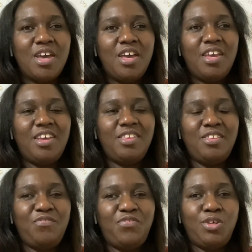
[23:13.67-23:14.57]
In the
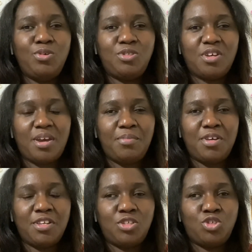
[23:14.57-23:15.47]
future, I'm going
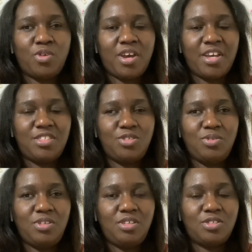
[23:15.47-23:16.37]
to try to
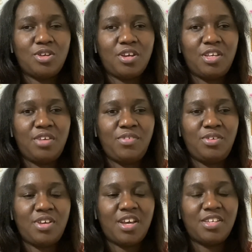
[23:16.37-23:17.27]
start giving you
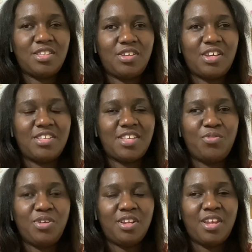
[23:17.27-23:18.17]
guys, because I
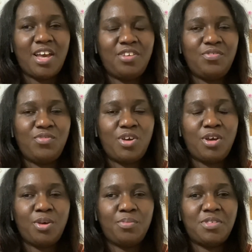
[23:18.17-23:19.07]
read a lot of
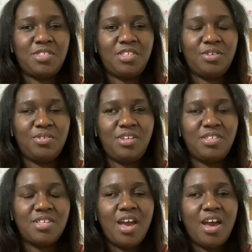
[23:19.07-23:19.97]
series,
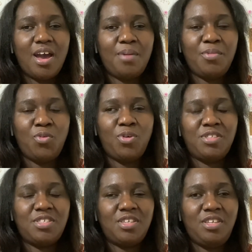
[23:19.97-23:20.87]
I'm going
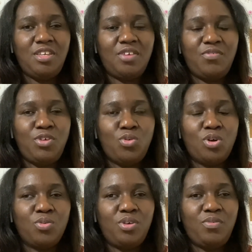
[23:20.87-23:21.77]
to give you a
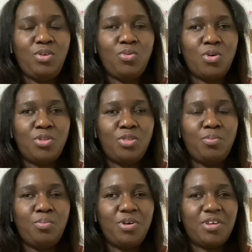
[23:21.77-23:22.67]
review on the
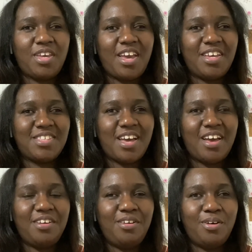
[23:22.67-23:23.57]
book as I
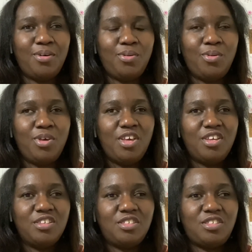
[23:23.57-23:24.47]
go.
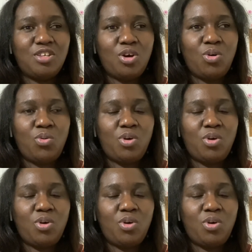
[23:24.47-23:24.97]
So,